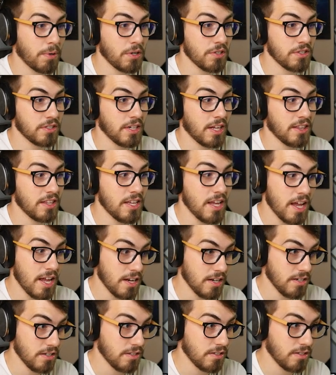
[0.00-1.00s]
person at the
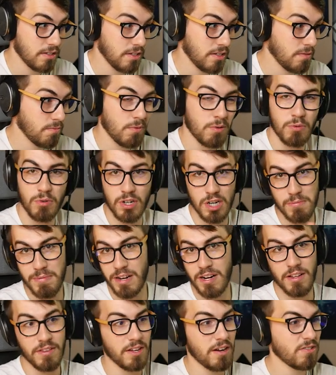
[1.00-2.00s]
end. And then we'll worry
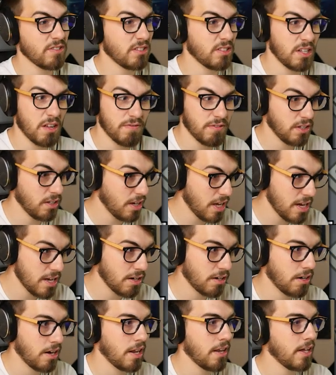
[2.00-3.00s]
about all the other stuff
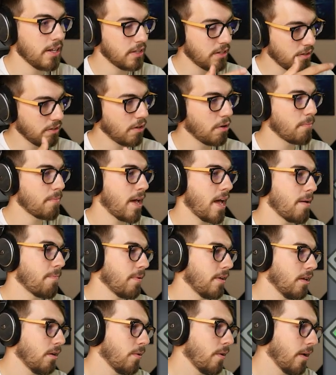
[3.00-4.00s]
later. I like the little map
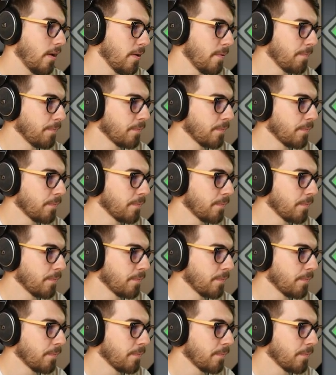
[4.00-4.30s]
anyway.